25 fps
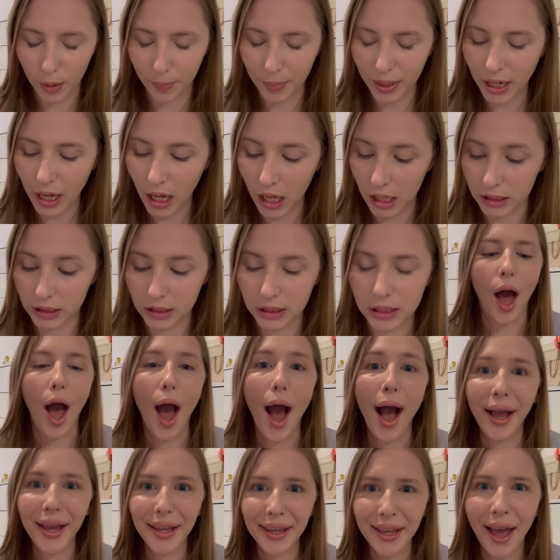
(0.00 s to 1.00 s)
because
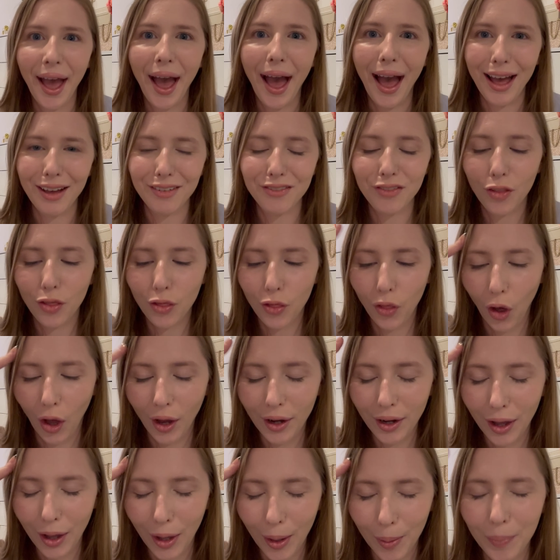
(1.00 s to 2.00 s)
I have thought
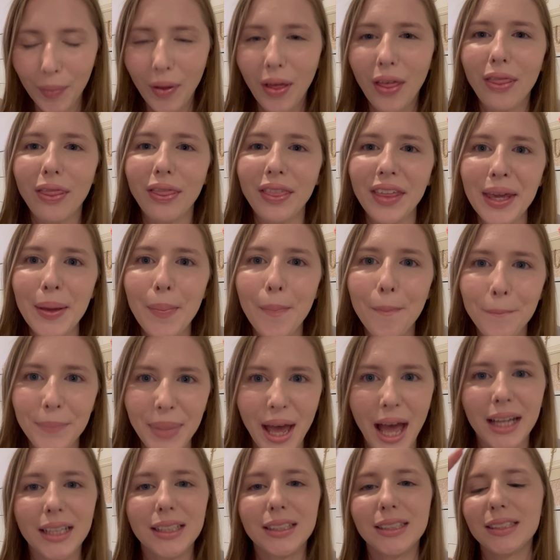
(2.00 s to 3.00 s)
up the
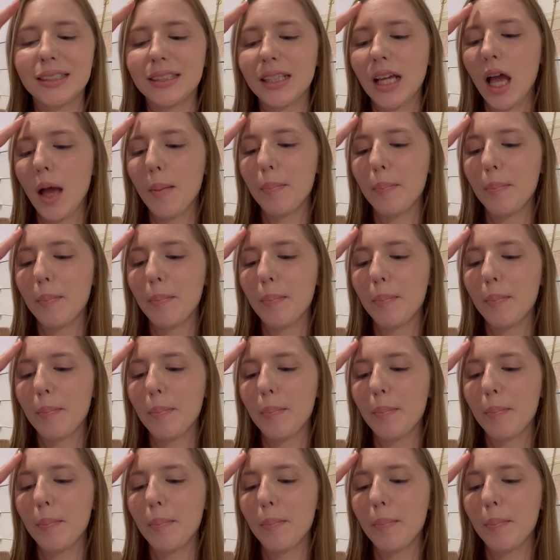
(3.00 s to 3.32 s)
best